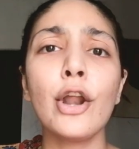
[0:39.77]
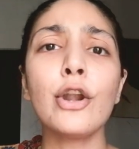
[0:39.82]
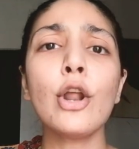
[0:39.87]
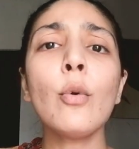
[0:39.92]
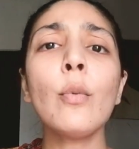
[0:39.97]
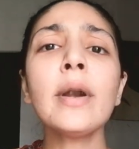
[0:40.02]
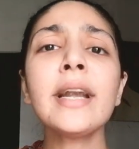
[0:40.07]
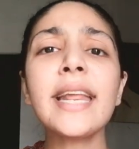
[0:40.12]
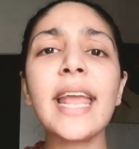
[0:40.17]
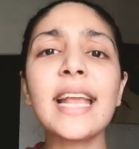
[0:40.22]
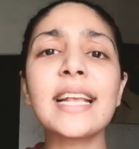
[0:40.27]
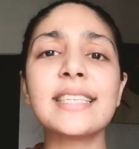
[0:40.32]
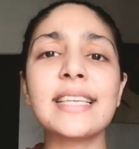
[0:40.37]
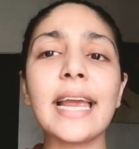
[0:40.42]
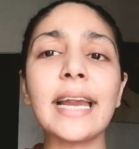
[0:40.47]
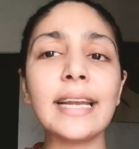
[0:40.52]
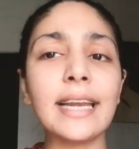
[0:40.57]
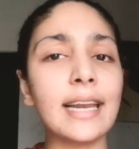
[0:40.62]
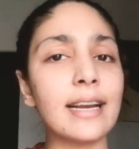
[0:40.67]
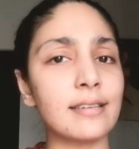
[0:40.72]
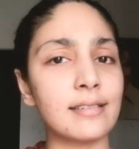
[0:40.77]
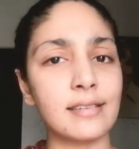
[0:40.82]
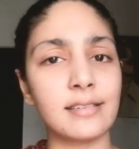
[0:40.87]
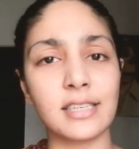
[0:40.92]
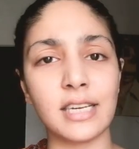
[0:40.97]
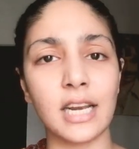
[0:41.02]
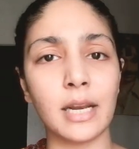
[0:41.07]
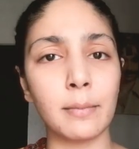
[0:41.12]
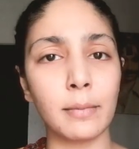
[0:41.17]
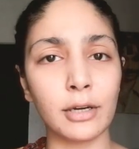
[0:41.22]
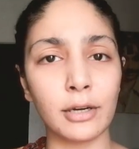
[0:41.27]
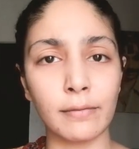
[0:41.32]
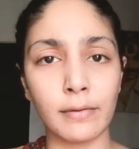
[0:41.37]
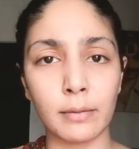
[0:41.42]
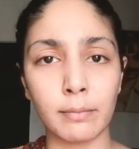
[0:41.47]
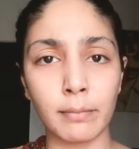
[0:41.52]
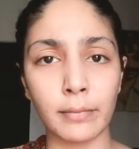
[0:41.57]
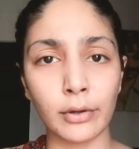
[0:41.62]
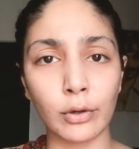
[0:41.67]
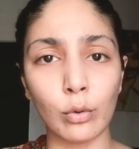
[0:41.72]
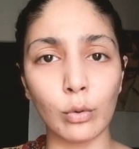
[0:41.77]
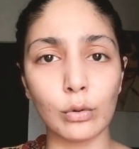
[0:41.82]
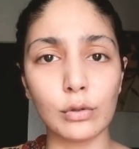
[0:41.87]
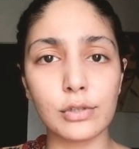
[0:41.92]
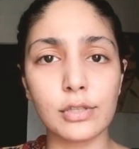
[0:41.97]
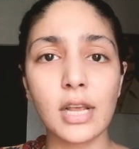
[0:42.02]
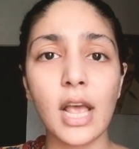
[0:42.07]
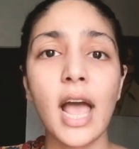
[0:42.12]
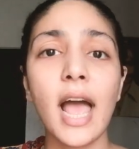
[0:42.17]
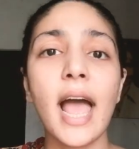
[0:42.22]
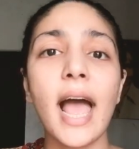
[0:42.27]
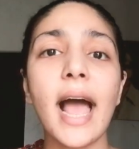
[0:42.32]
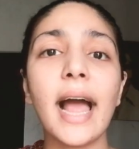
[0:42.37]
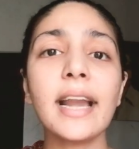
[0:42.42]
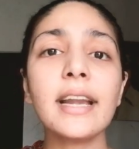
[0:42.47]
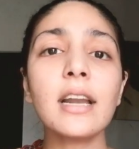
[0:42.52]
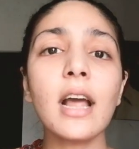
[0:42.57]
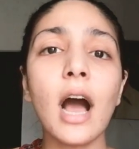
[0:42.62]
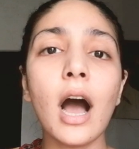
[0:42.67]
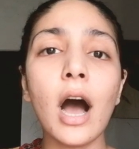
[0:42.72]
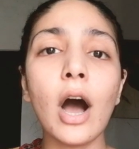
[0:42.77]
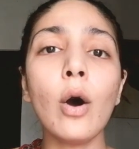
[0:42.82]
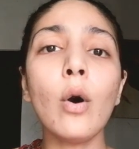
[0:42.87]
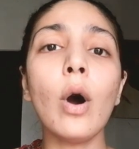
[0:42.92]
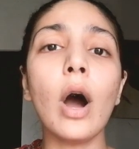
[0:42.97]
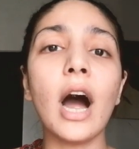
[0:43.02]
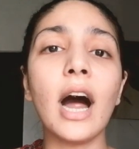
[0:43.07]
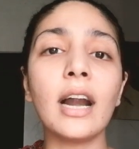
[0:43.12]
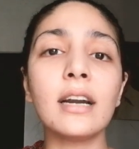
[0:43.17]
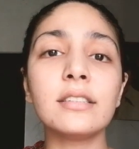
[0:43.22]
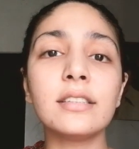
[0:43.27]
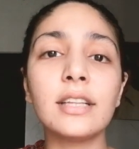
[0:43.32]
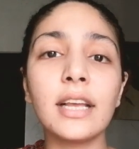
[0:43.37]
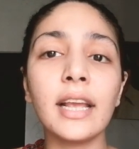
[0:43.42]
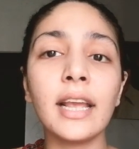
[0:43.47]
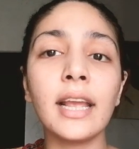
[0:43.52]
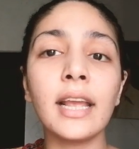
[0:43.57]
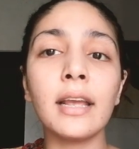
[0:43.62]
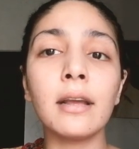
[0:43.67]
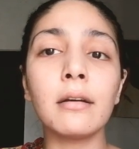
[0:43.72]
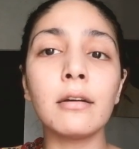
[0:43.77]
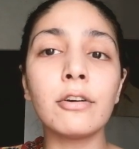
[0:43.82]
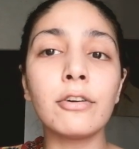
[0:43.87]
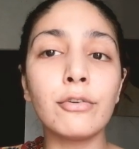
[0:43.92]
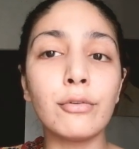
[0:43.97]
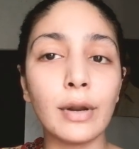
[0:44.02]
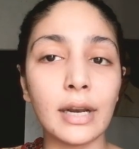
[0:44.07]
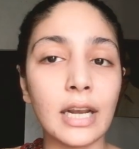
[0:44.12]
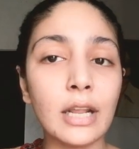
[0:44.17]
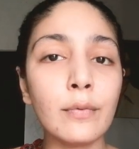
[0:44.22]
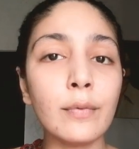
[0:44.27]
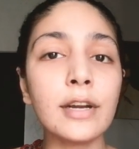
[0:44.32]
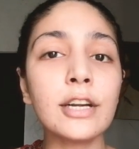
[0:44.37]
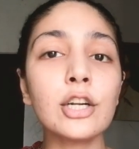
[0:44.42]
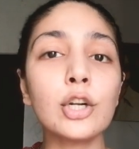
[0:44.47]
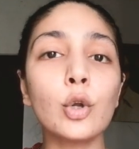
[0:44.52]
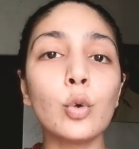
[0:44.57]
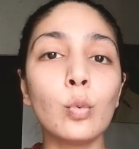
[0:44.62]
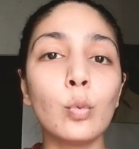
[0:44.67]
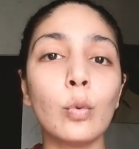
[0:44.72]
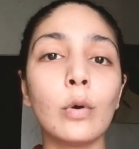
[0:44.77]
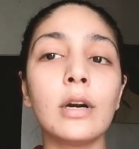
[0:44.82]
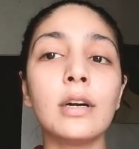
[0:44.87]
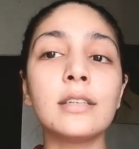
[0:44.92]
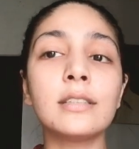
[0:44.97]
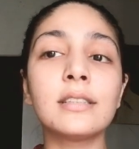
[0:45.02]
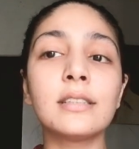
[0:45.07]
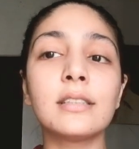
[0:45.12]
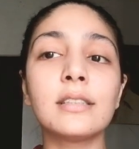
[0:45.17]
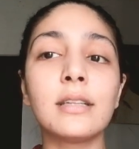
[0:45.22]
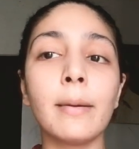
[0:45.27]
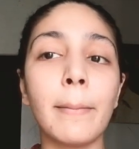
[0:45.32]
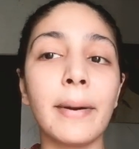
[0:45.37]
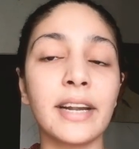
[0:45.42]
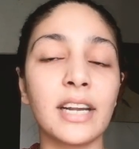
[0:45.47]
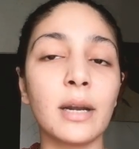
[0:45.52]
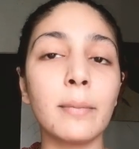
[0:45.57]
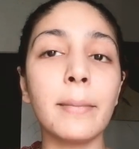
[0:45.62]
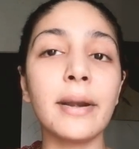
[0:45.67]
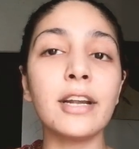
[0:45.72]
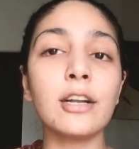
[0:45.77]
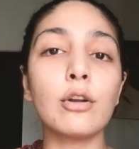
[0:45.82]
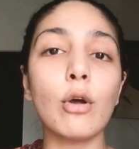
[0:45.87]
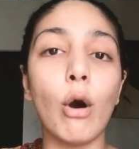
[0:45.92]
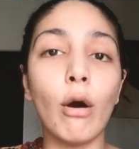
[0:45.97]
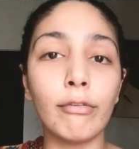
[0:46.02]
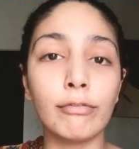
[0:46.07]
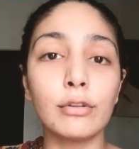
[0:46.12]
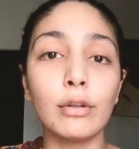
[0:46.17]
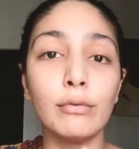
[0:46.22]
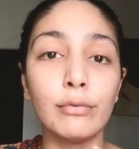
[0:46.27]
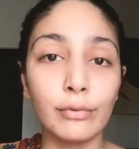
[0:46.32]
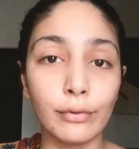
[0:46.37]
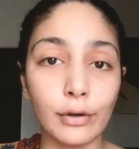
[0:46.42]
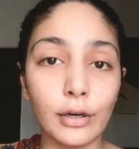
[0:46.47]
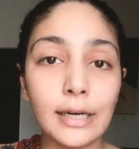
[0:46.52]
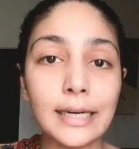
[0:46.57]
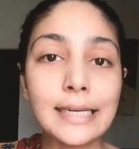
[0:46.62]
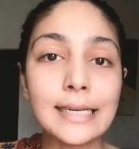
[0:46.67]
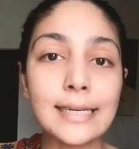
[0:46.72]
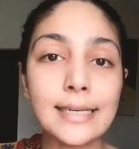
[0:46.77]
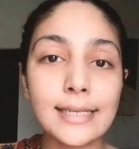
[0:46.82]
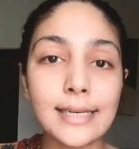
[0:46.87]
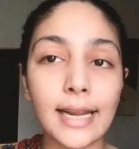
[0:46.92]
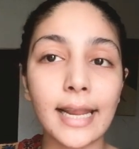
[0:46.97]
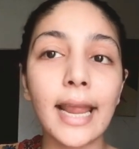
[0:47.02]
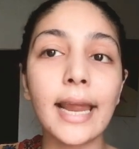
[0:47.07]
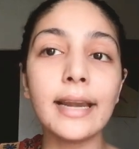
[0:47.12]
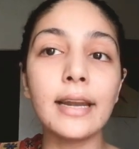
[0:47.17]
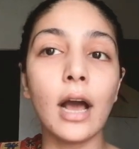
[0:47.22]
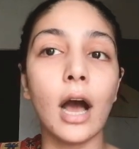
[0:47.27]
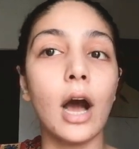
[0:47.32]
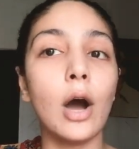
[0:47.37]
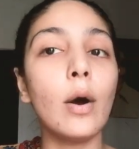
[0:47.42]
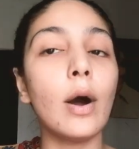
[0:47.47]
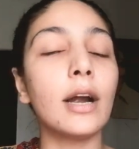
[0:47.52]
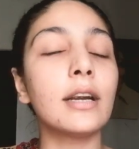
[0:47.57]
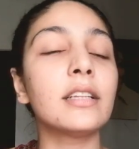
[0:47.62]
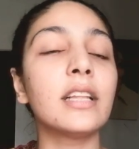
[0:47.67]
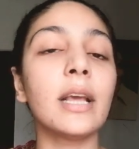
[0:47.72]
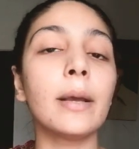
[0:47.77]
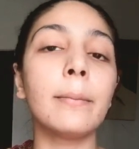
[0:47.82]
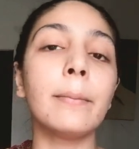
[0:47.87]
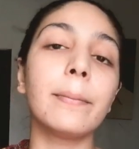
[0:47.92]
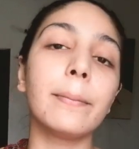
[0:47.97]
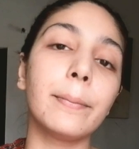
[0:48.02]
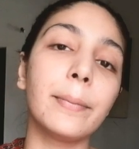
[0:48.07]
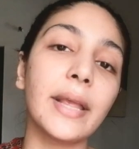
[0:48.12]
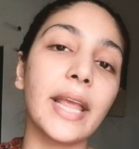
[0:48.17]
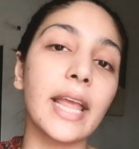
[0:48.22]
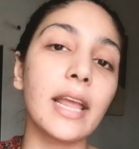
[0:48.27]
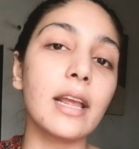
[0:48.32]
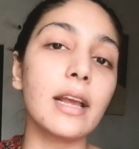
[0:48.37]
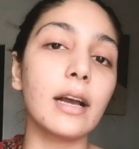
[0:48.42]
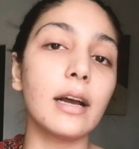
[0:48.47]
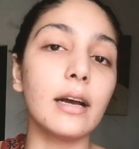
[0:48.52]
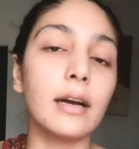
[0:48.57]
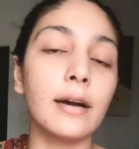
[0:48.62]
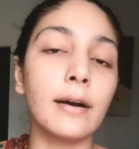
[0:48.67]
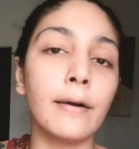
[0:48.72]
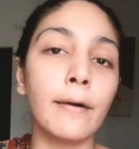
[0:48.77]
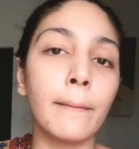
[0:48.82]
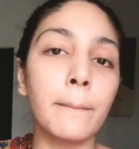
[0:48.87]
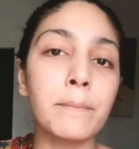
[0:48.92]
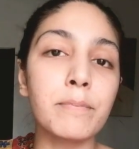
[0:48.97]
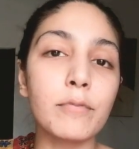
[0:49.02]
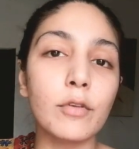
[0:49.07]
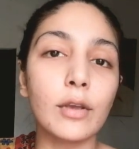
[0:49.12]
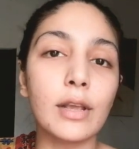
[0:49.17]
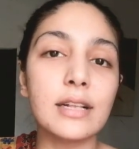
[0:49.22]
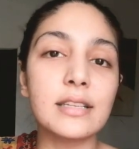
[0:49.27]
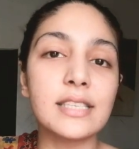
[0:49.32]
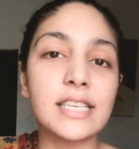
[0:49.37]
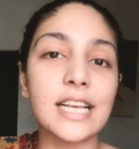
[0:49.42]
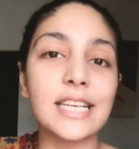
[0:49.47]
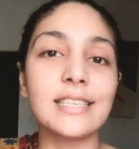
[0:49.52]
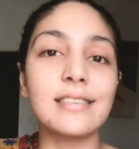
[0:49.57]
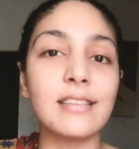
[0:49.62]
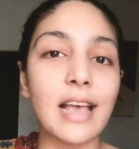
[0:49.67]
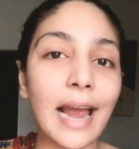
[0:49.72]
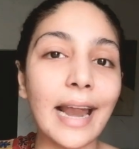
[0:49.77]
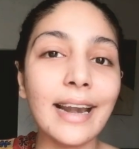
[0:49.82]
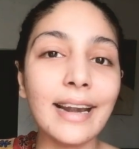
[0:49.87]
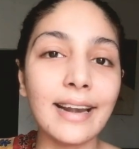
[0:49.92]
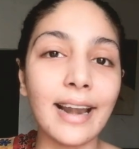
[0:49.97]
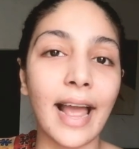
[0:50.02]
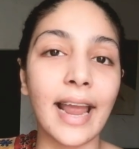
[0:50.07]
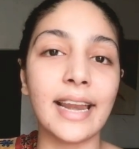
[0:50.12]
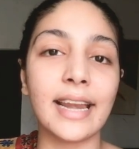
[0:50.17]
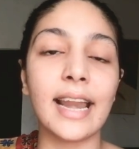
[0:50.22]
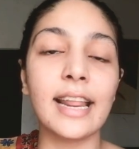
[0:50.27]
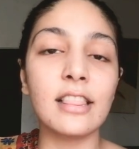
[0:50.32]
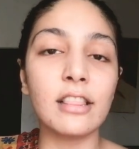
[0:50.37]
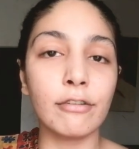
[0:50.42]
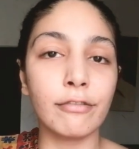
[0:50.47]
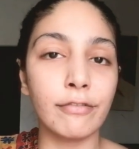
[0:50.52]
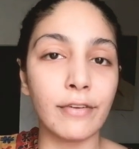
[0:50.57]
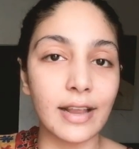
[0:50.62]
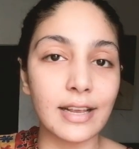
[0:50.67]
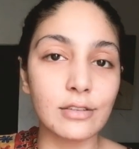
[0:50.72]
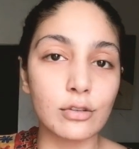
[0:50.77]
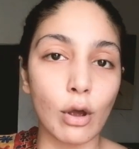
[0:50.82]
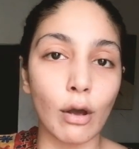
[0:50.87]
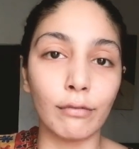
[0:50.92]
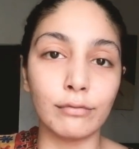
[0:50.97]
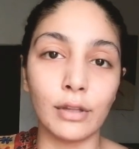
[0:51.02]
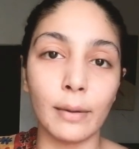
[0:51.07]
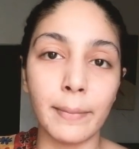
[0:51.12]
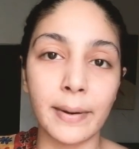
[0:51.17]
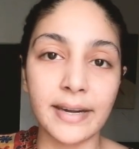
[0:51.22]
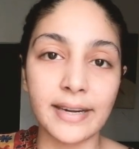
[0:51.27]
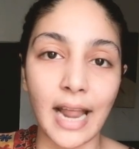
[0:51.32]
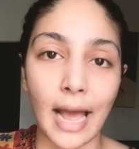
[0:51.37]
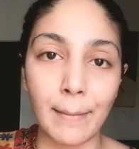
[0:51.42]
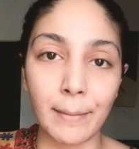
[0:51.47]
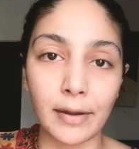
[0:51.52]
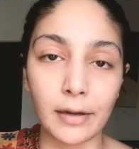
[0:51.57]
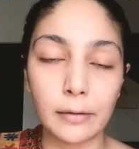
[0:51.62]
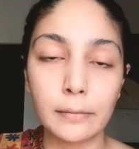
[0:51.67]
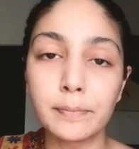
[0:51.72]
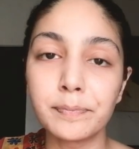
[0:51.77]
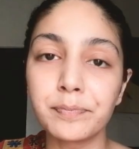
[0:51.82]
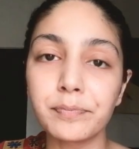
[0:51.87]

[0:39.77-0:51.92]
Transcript: Now, what exactly are sustainable development goals? And how are they relevant towards the betterment of the world? Okay, and how are they being, sidelined in the face of the pandemic?